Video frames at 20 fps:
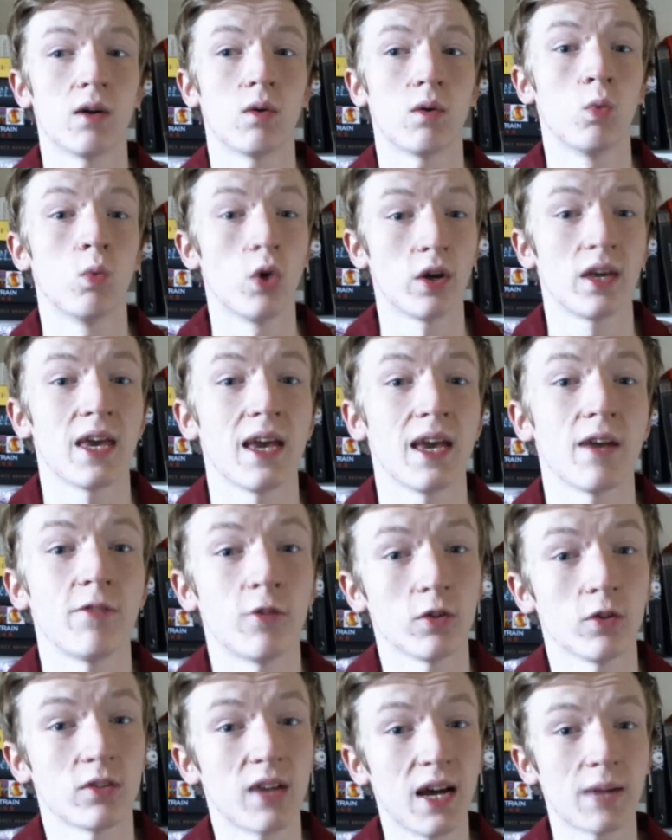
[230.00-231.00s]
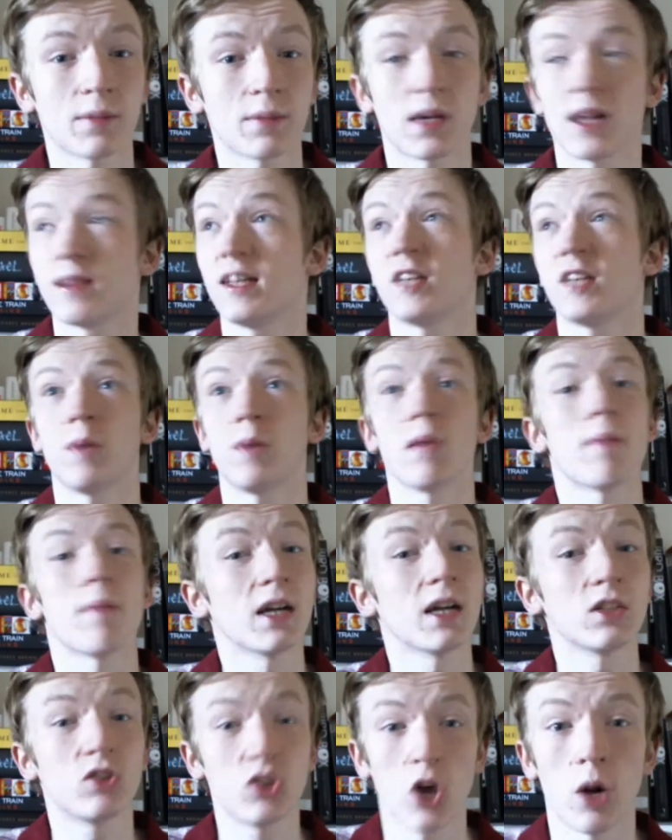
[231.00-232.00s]
work here full time? Can this be
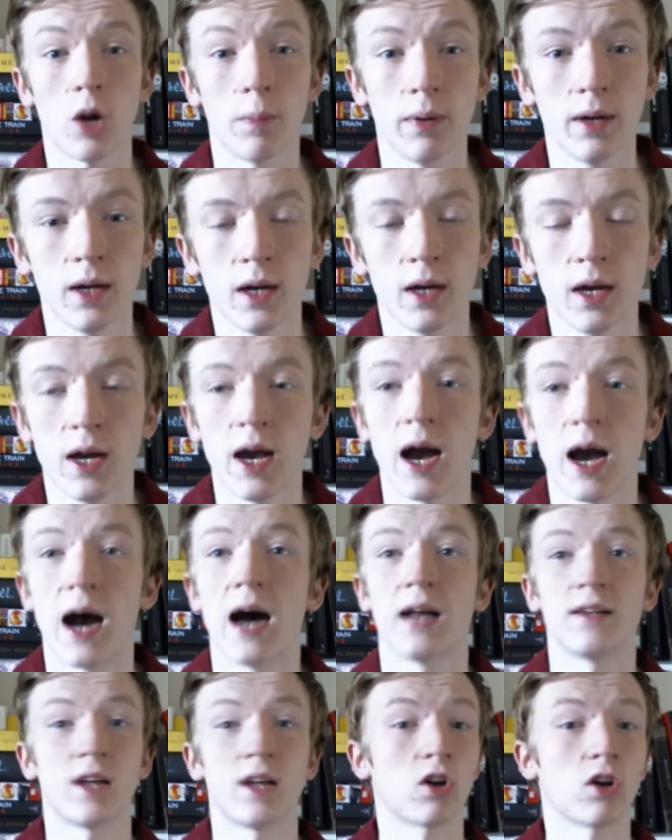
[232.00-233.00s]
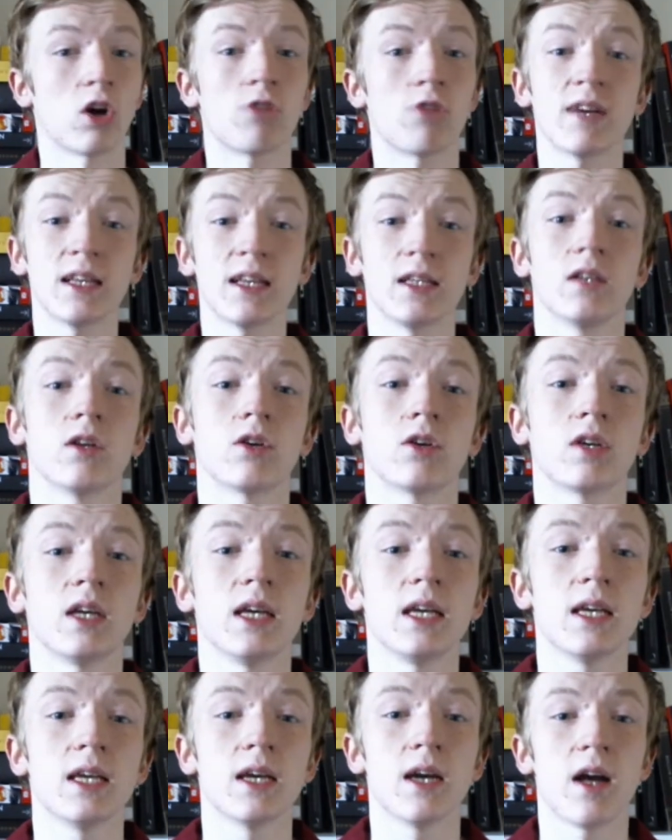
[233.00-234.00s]
my job? And I got really
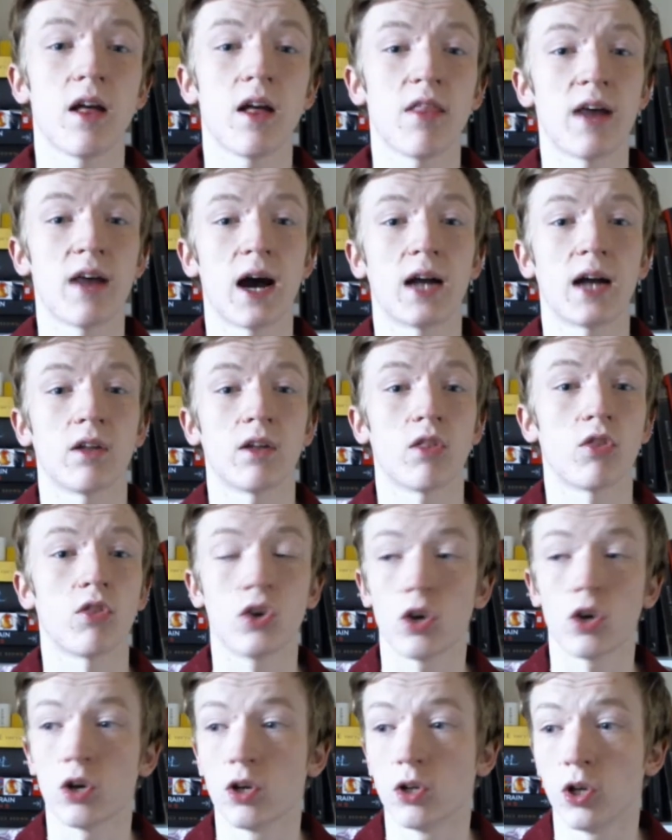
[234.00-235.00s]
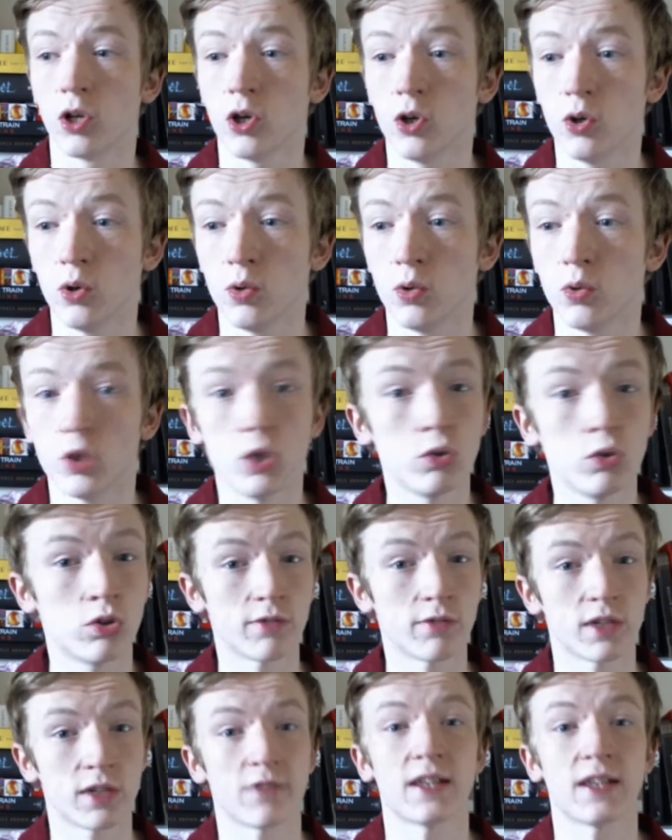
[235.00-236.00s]
lucky that the girl who used
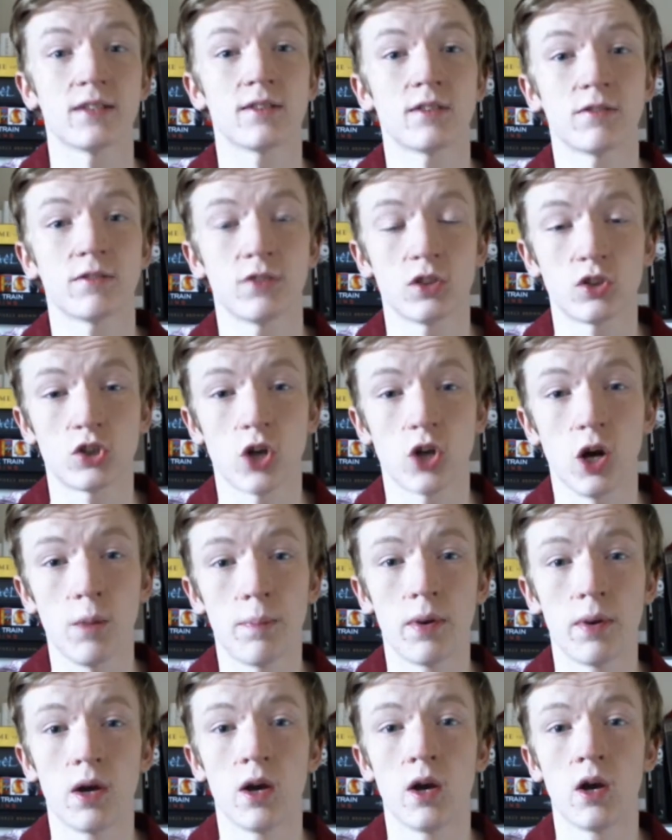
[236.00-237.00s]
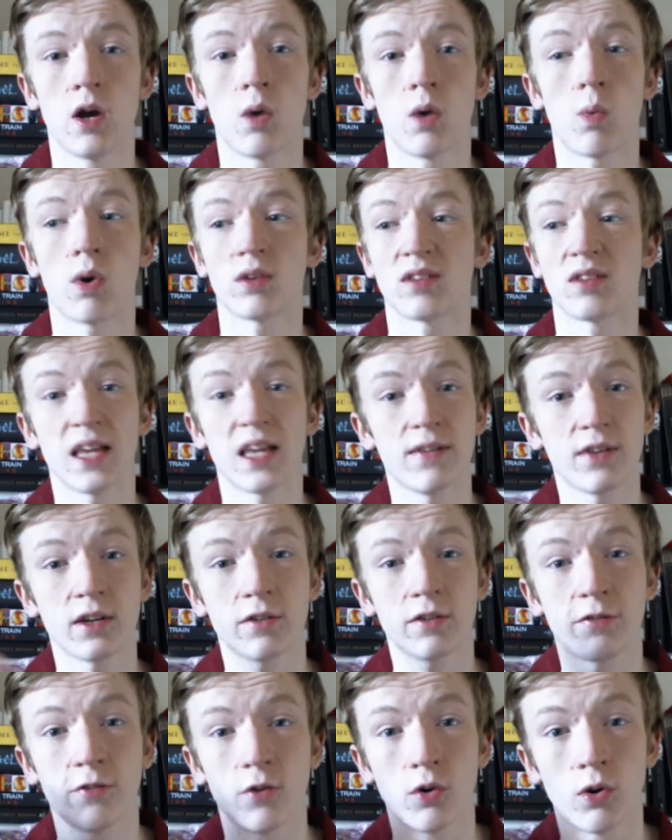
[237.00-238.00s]
to run events for the shop was
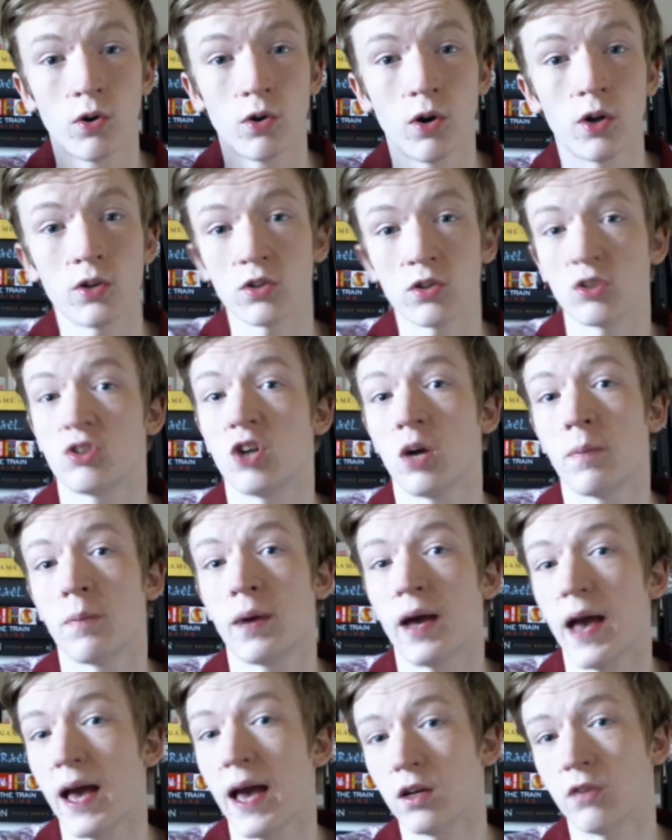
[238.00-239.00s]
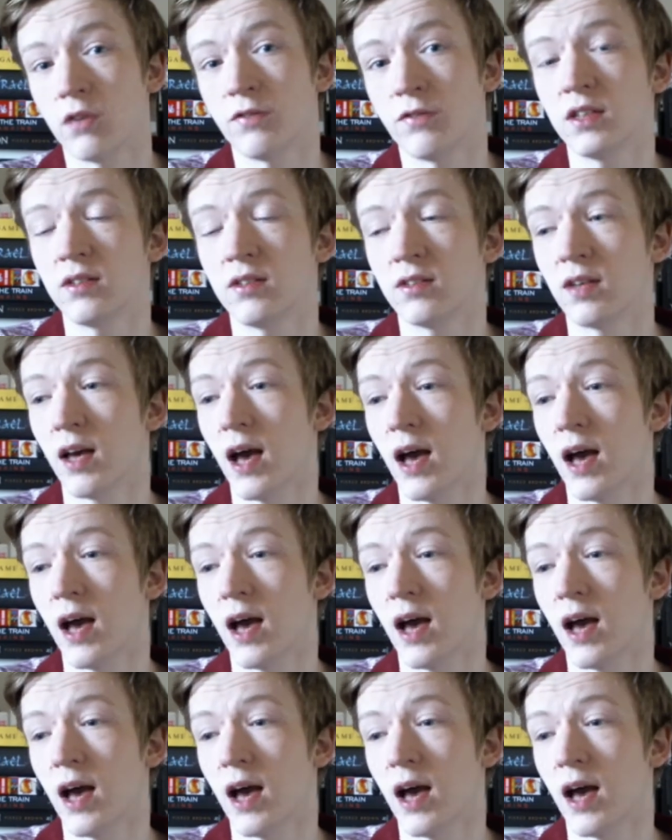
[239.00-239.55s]
leaving for another job at head office,